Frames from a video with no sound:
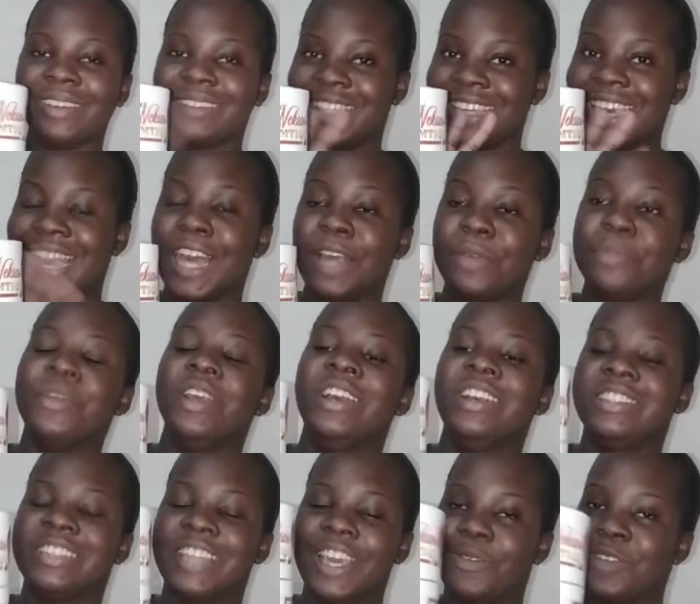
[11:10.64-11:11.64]
yeah
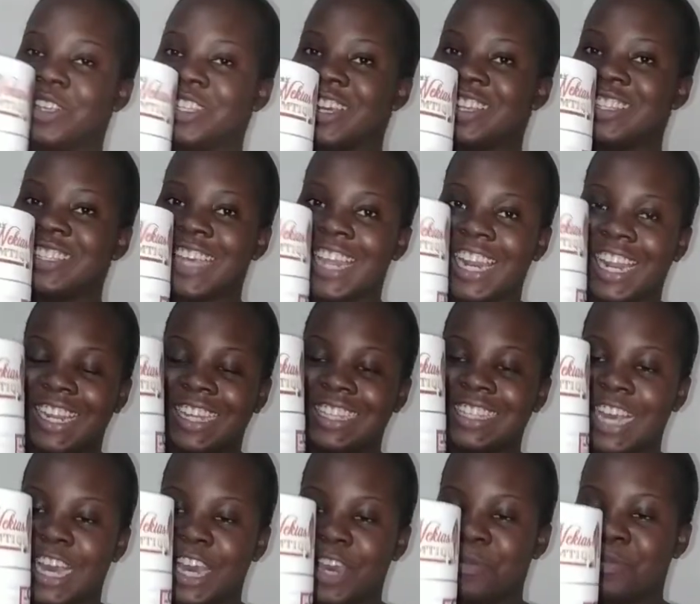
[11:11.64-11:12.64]
so it was on sale at the
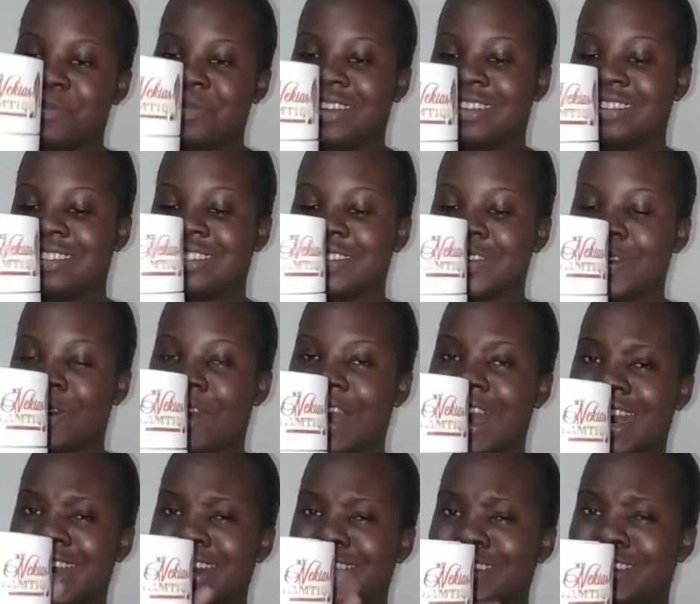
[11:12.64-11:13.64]
time so i
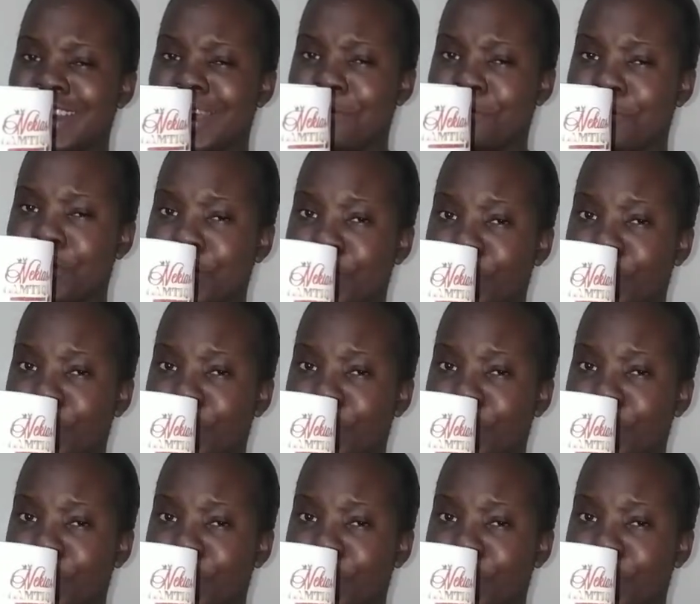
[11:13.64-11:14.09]
got them for